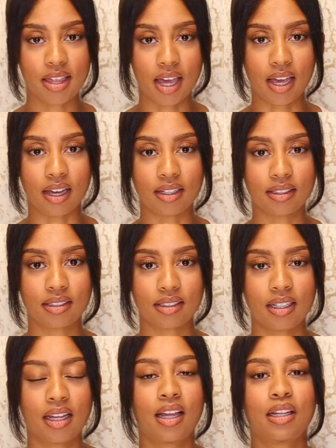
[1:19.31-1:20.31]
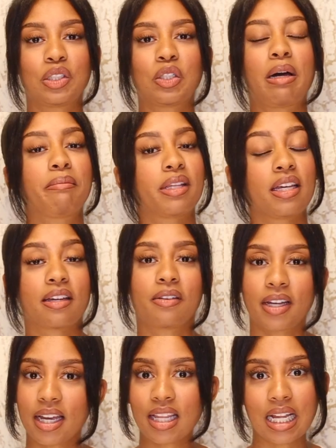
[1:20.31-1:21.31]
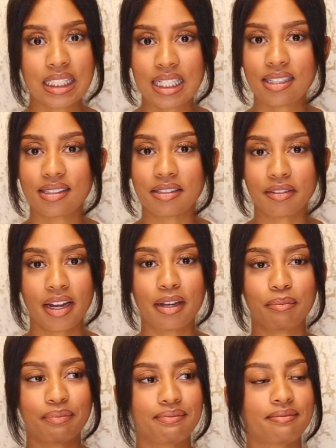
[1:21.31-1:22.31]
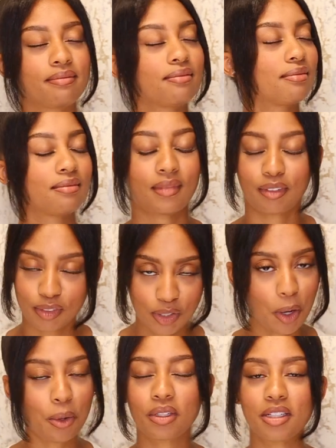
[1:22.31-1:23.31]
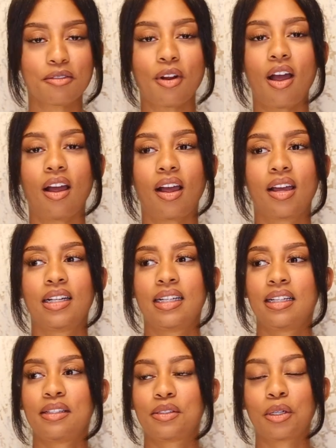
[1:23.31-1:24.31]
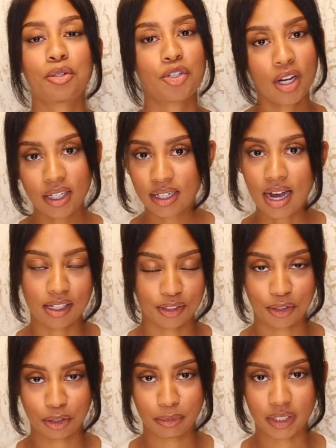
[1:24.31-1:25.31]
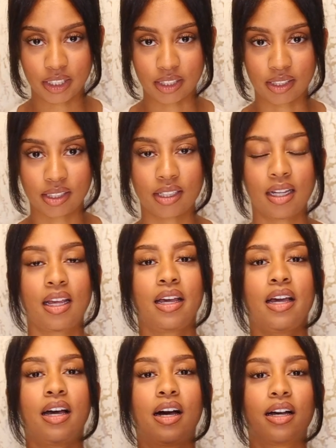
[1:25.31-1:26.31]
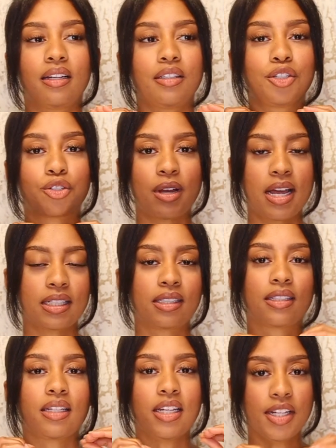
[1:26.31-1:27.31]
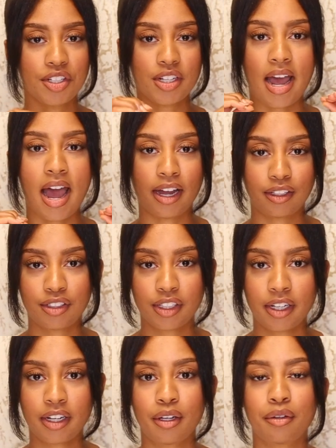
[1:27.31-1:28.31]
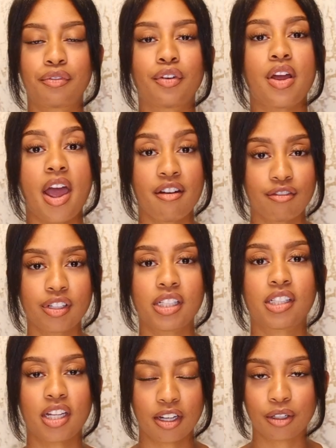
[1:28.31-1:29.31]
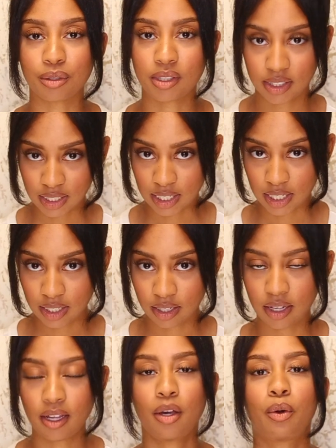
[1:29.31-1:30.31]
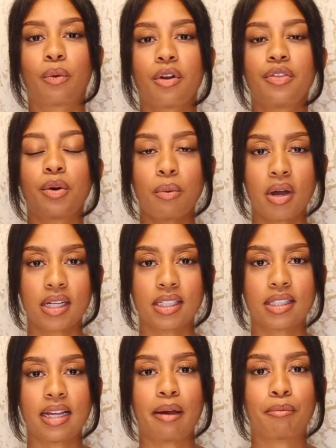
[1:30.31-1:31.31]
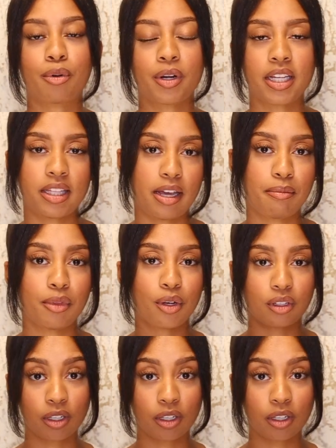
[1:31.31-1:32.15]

things. So I'm thinking, okay, that's easy, right? Totally wrong. So truck costumers dress each actor for every single scene. We're the ones that bring them their